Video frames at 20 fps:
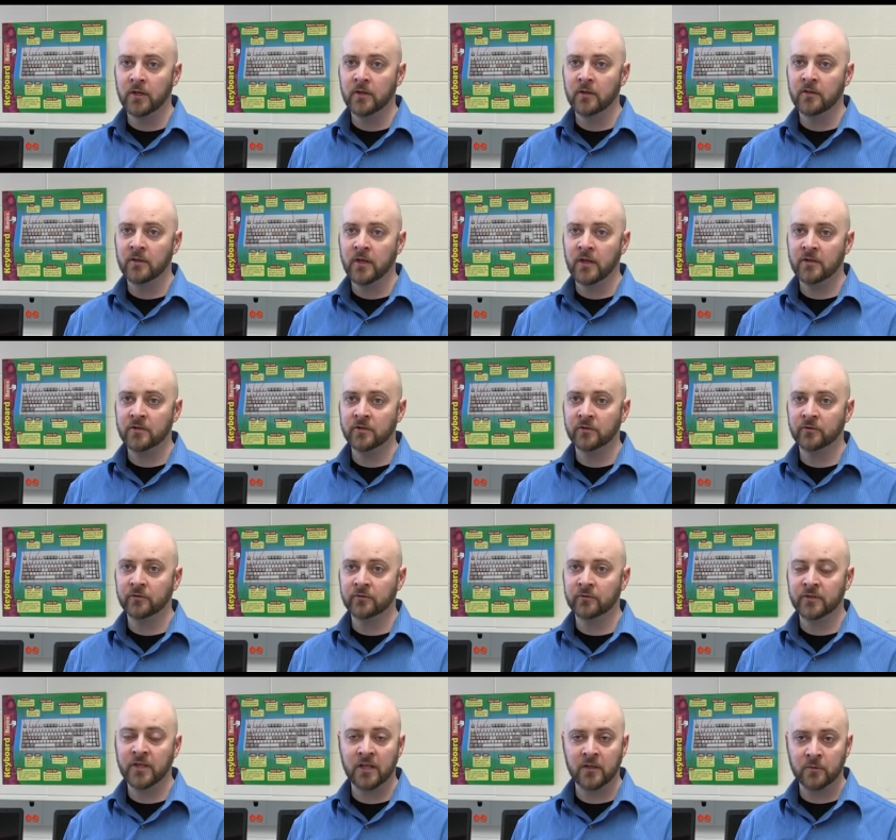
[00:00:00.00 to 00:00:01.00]
They
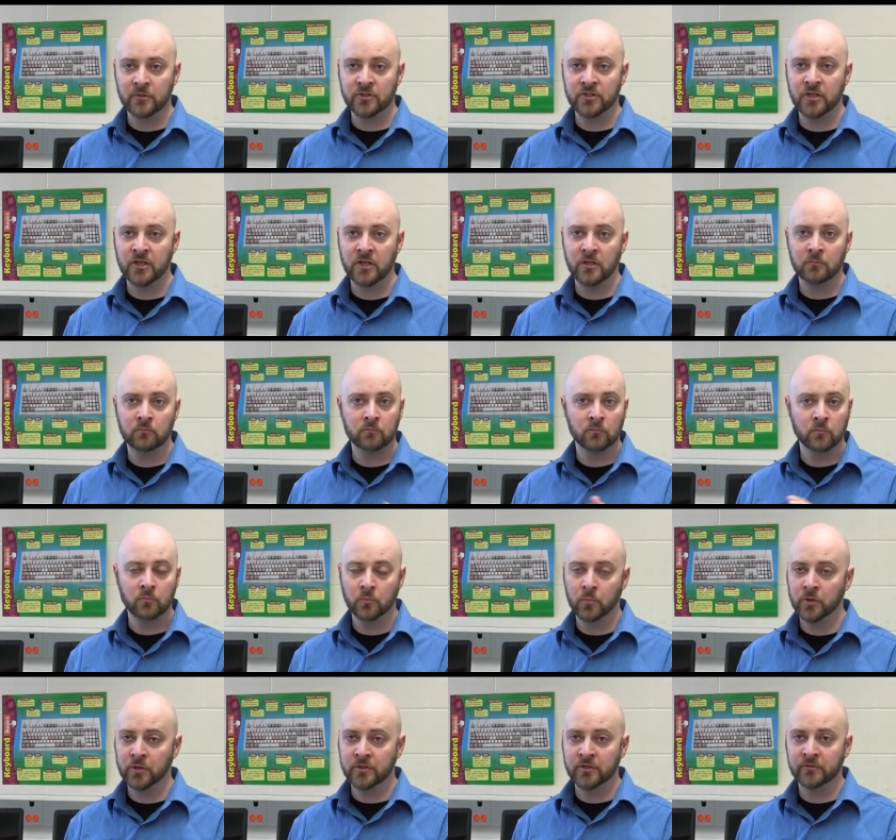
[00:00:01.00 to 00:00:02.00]
just take the machine,
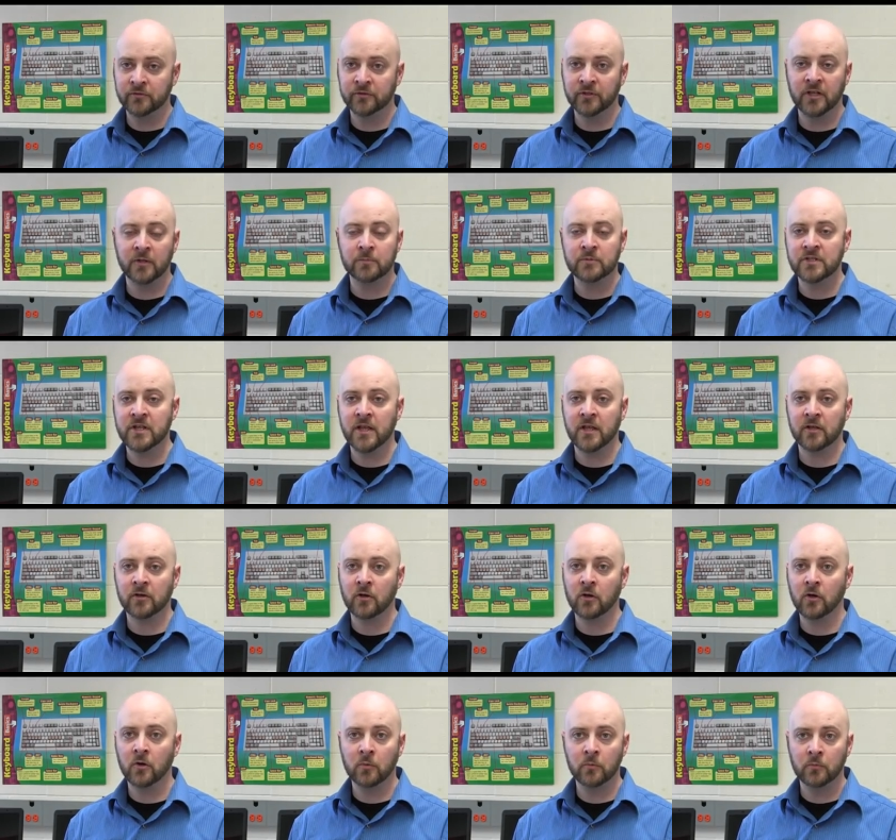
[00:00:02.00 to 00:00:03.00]
put it to sleep, take it
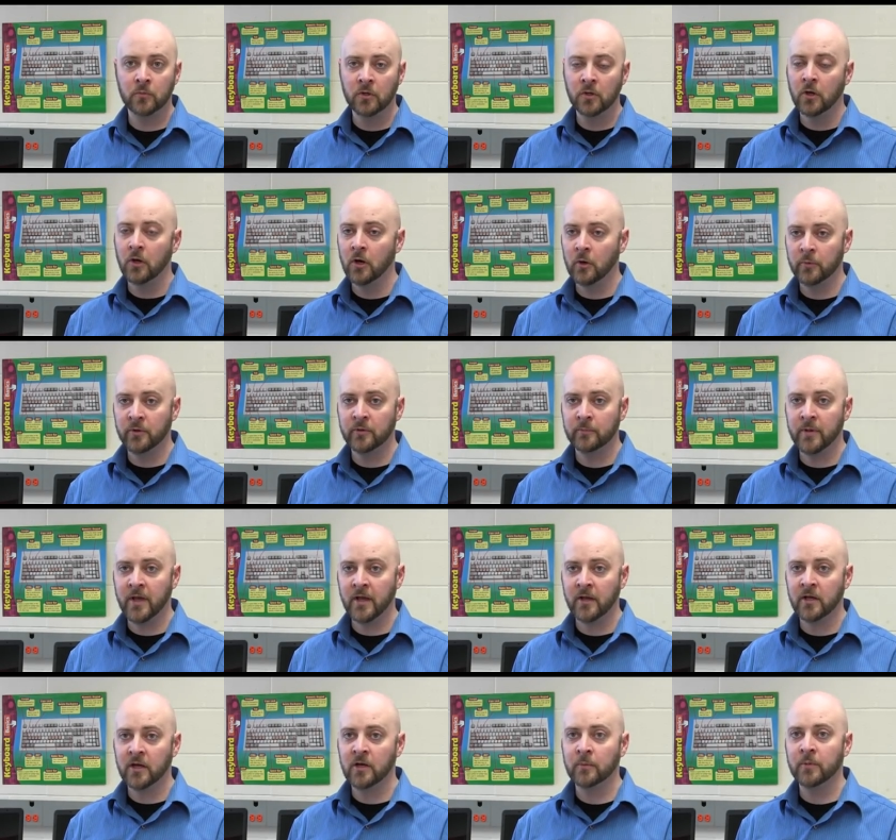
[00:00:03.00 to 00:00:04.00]
home, open it
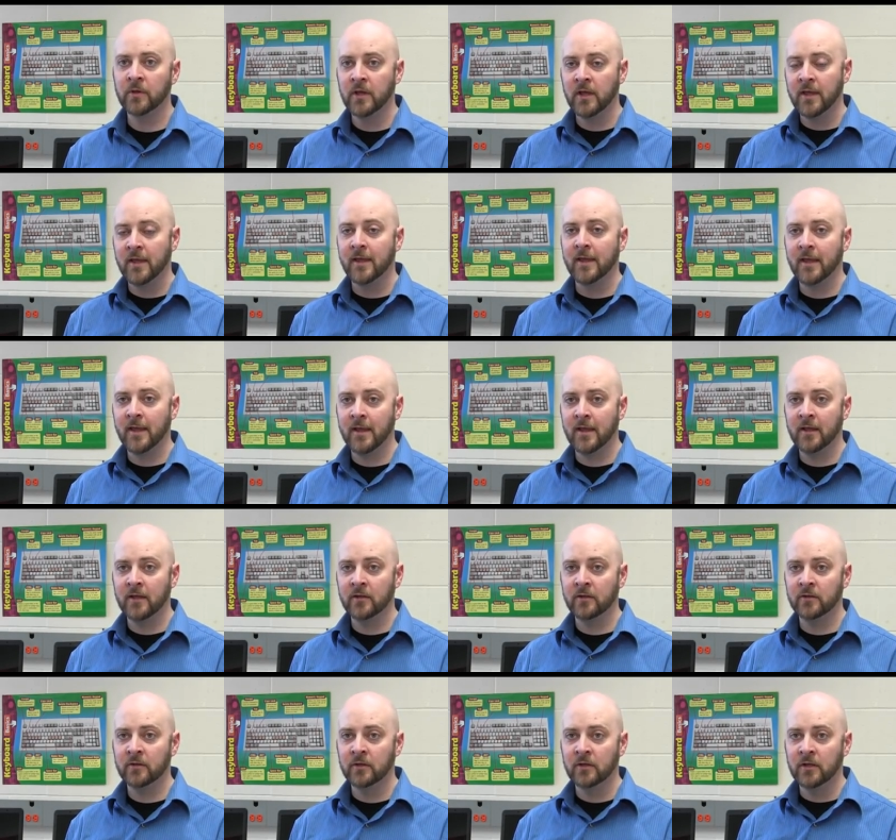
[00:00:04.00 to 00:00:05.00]
back up,
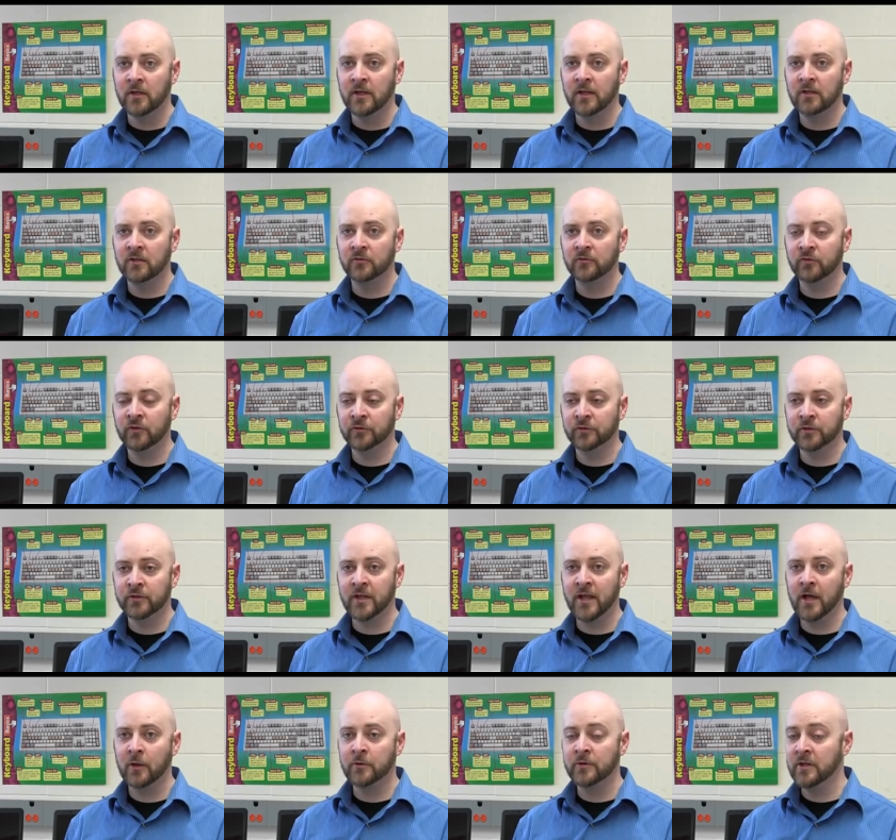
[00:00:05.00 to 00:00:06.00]
and it's filtered
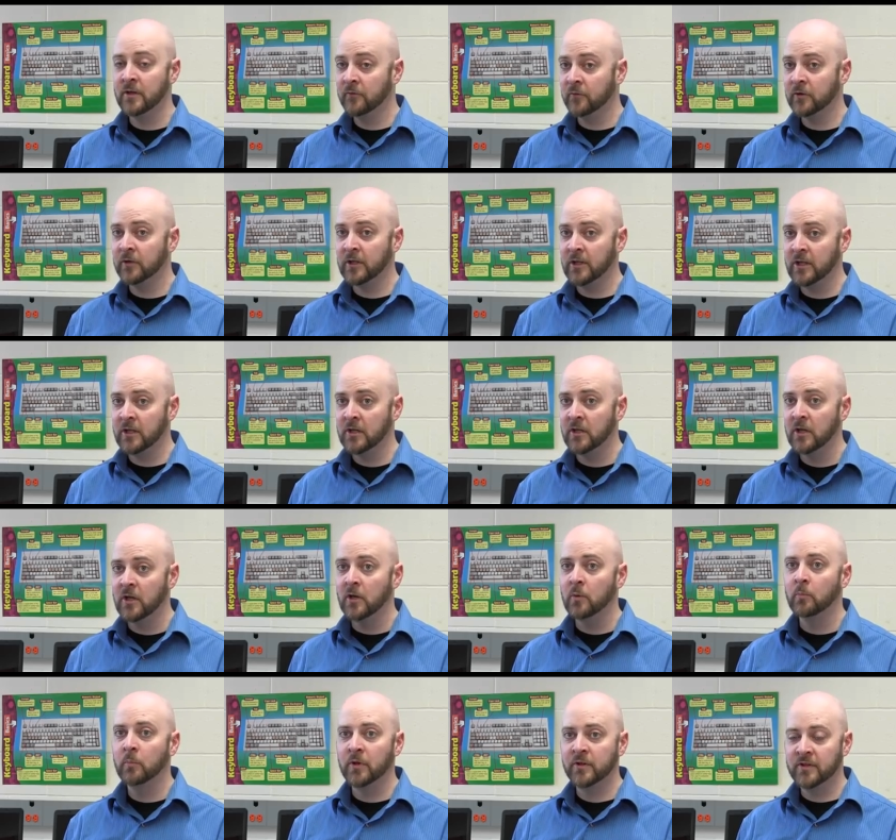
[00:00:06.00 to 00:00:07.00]
now differently,
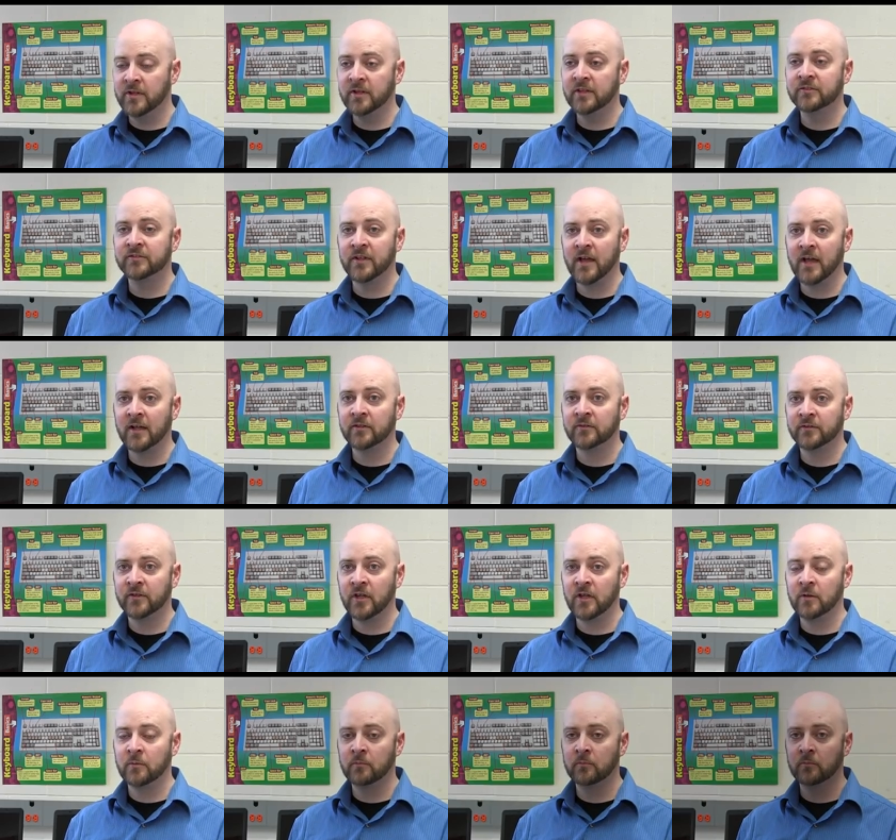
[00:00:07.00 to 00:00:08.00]
but the exact
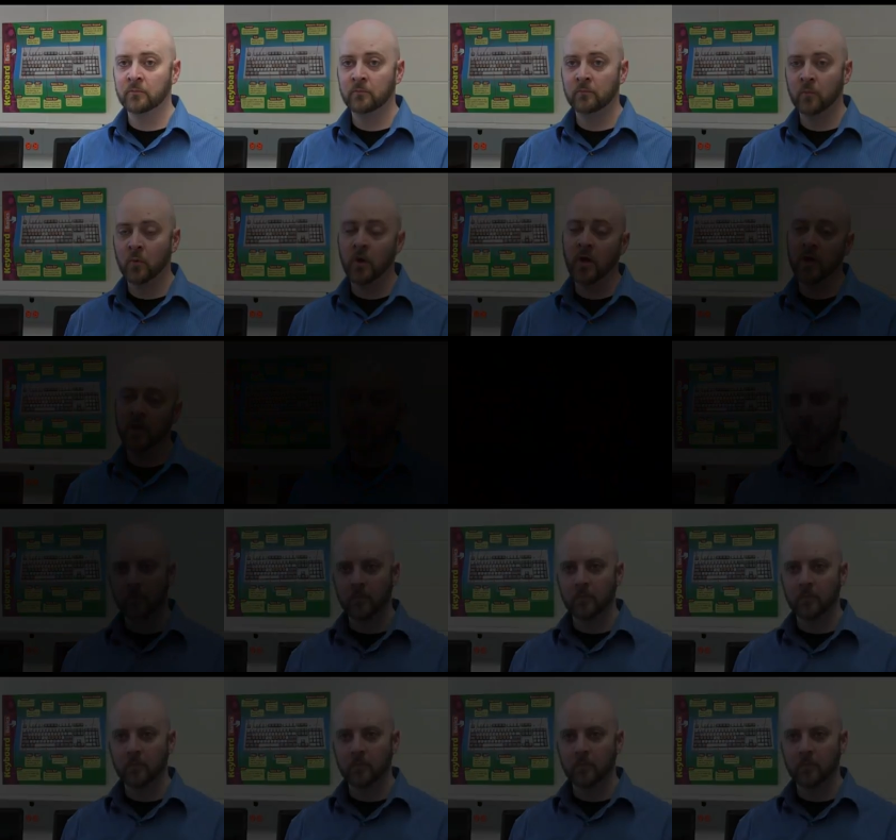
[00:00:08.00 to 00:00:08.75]
same way.